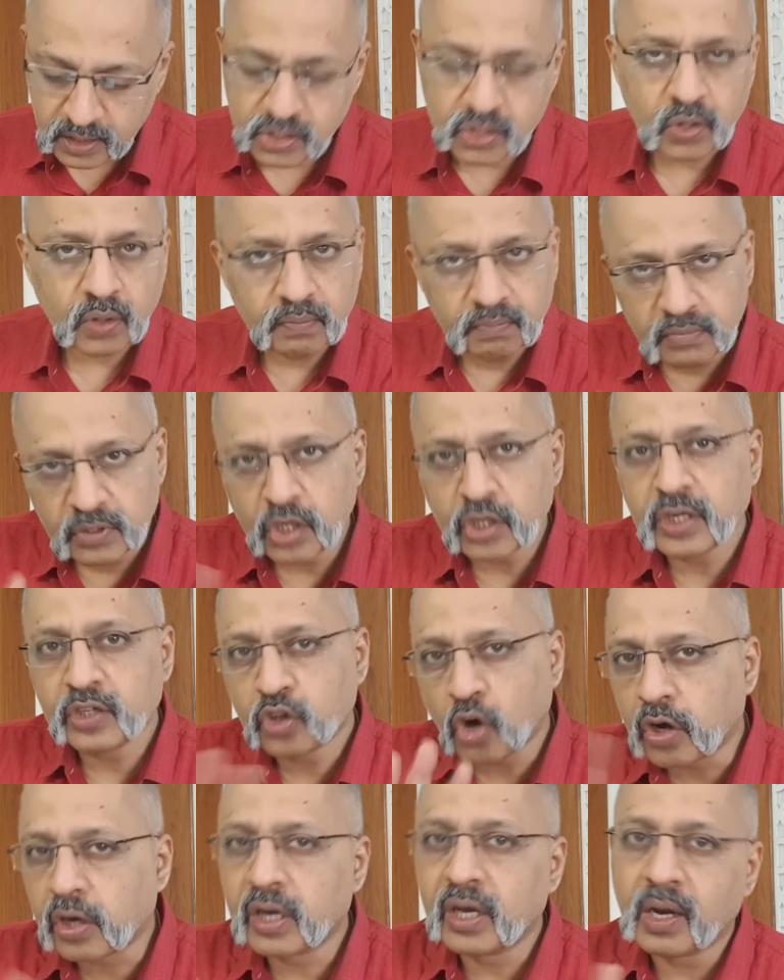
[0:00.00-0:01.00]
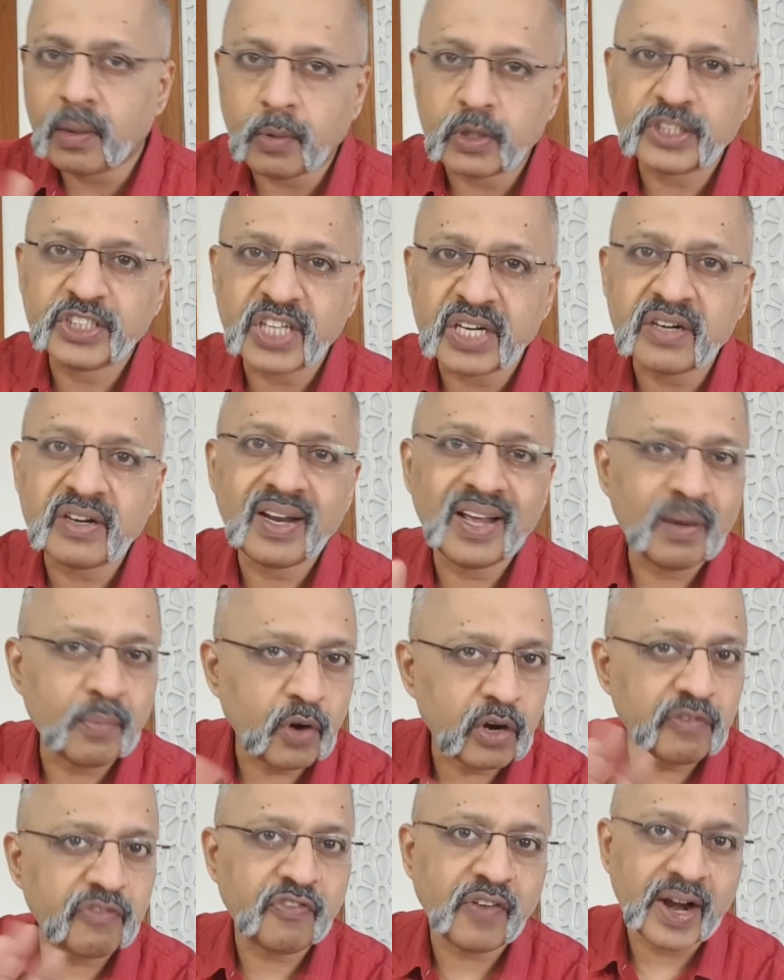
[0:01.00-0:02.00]
So you're talking about generally
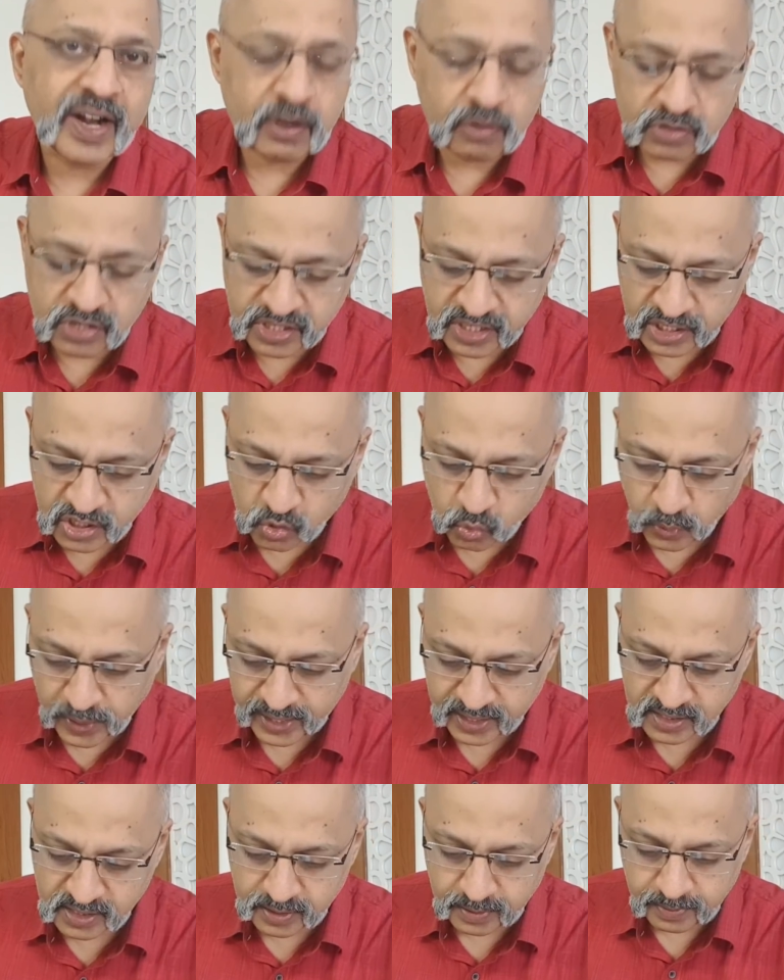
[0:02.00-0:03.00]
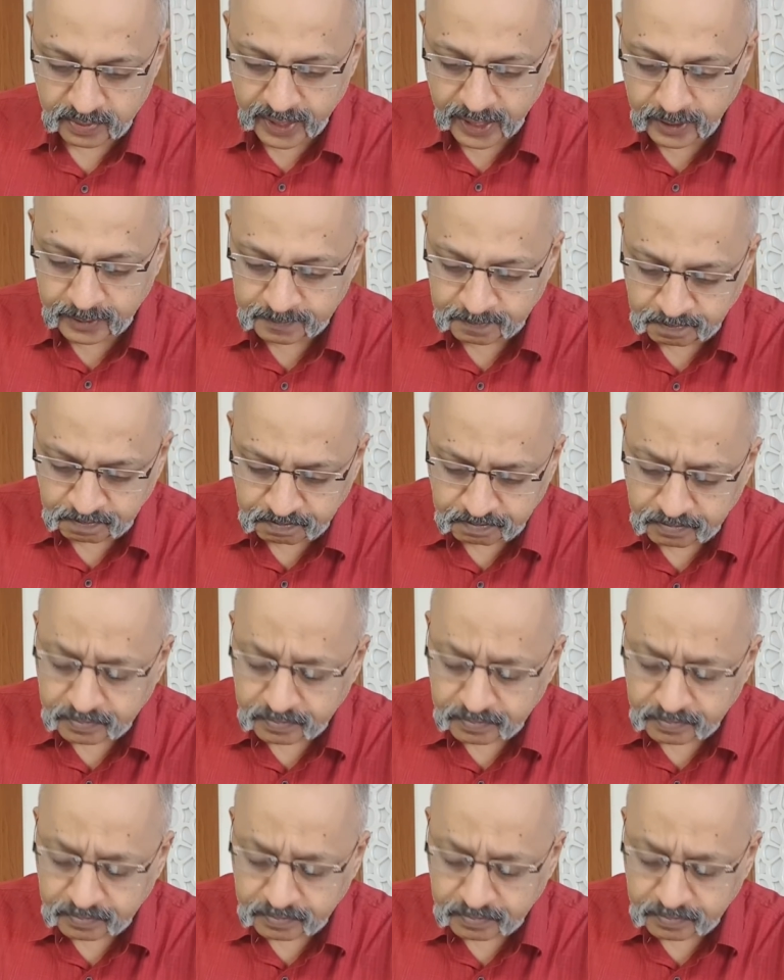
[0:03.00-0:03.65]
about 5 to 6 weeks, right?